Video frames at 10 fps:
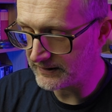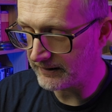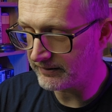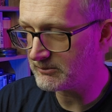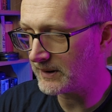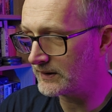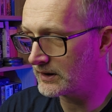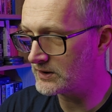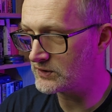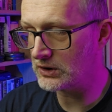and thematic
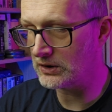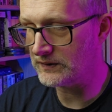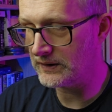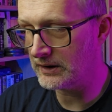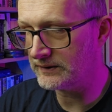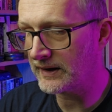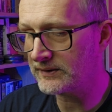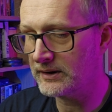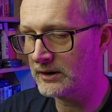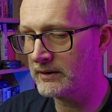concerns in a
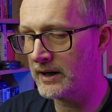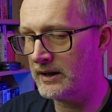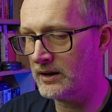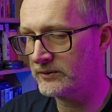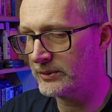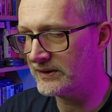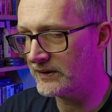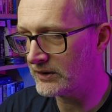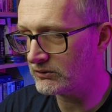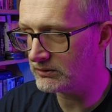dazzling array of
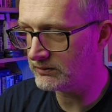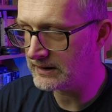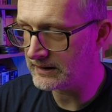20th century